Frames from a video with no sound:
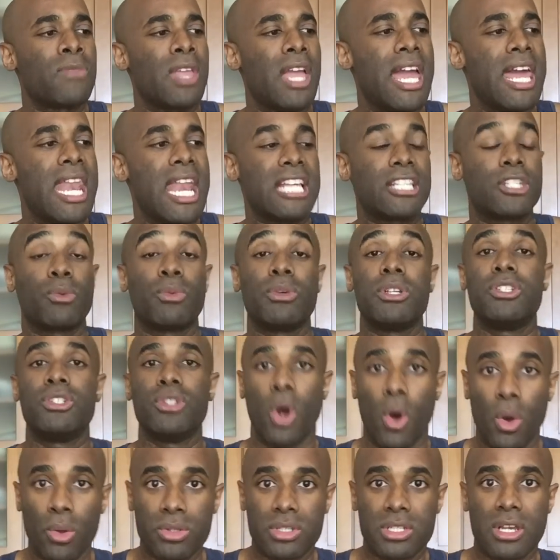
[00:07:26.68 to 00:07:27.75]
And as a
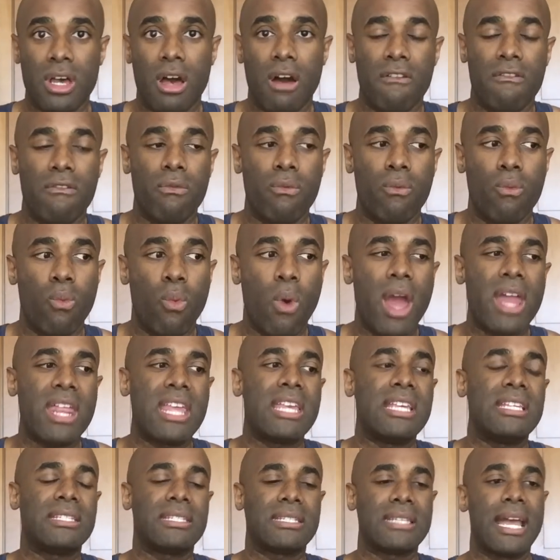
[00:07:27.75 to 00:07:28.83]
result of what
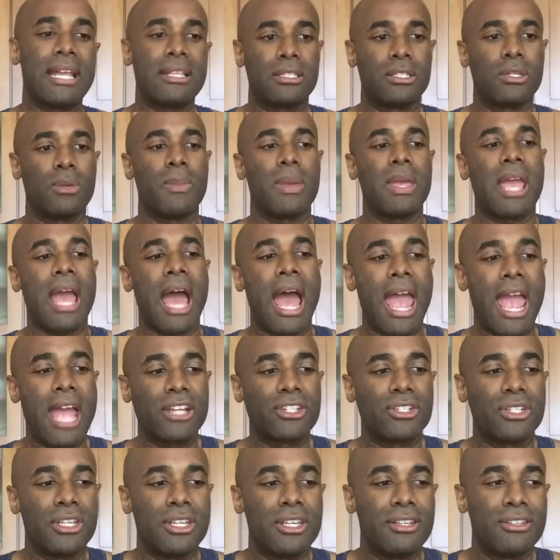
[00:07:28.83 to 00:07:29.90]
he said to me, I
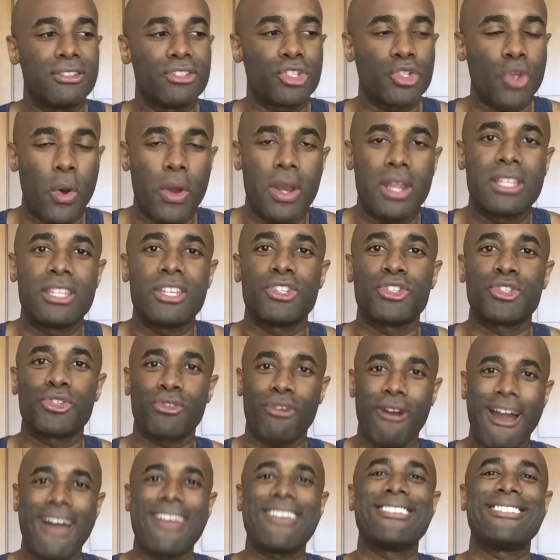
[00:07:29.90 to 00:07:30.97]
actually started to
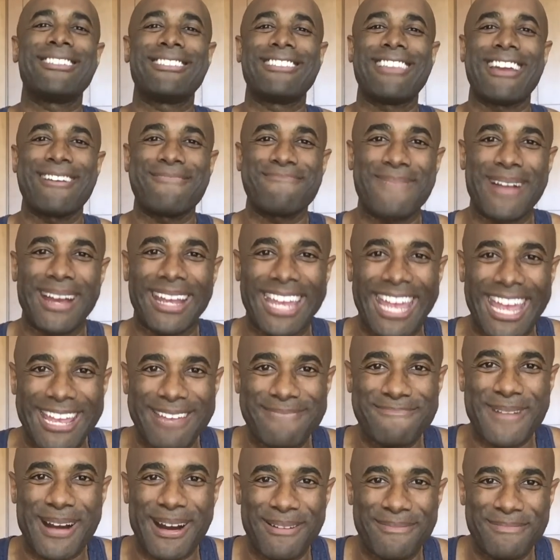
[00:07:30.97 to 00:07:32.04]
try to step my
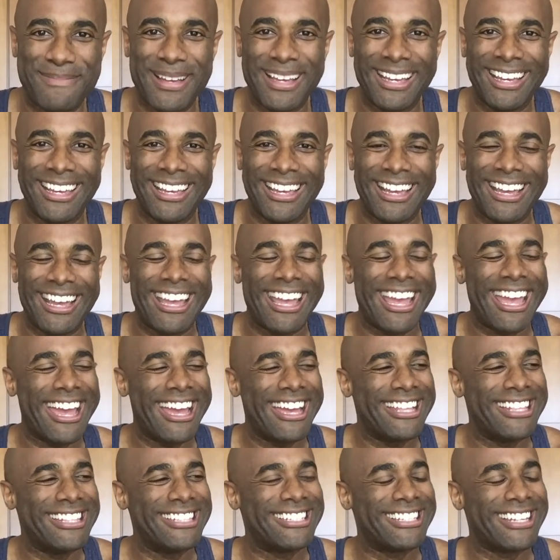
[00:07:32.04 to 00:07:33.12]
game up.
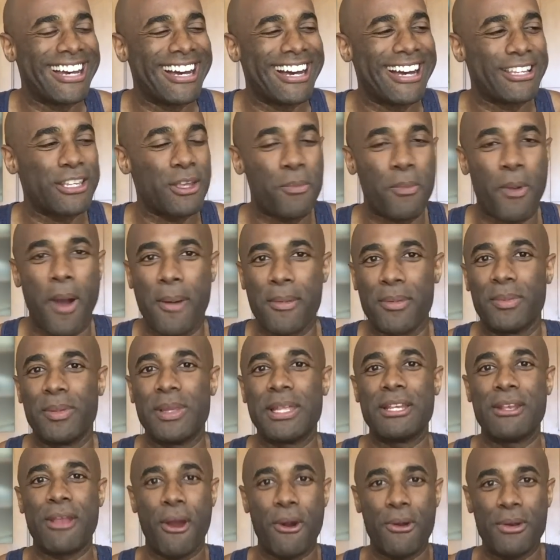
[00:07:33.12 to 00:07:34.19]
And you
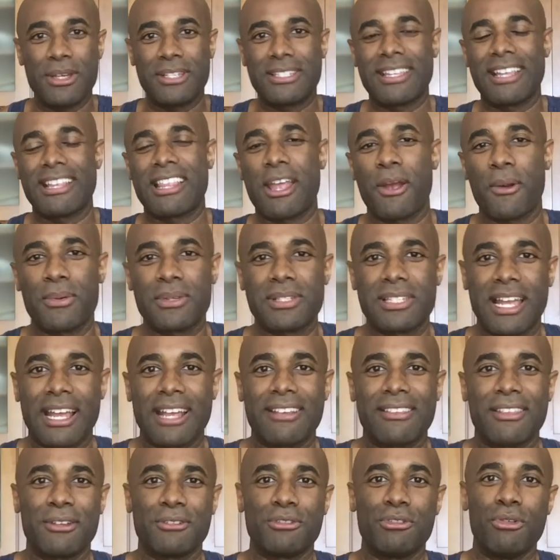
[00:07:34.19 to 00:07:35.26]
probably noticed that
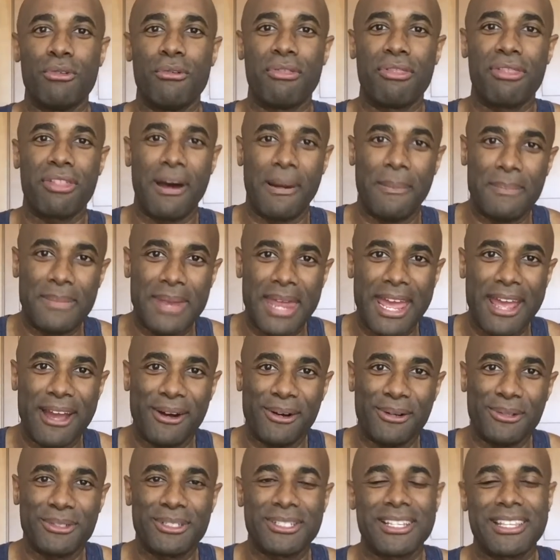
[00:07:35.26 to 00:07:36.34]
there's new
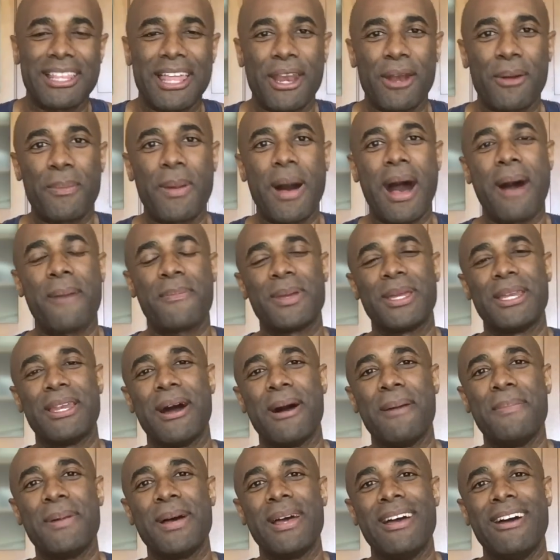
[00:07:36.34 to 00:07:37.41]
thumbnails that are popping
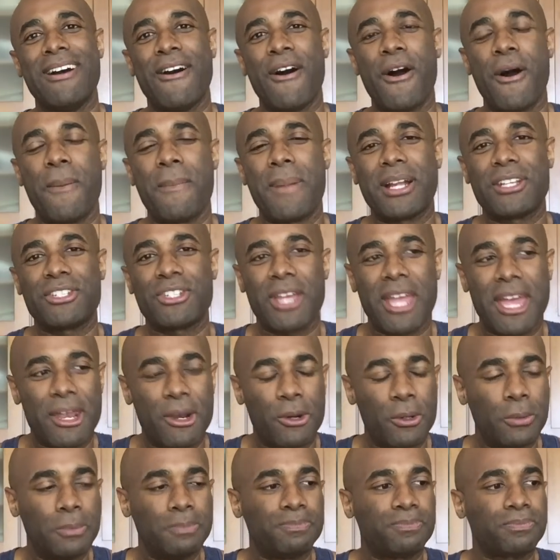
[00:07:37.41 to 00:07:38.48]
up on my
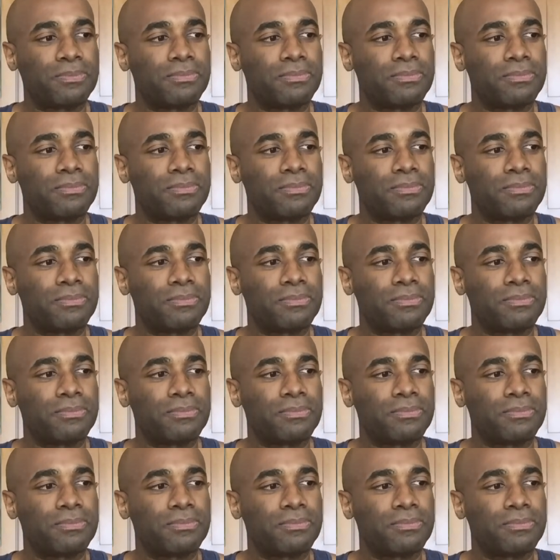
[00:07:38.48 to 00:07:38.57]
channel.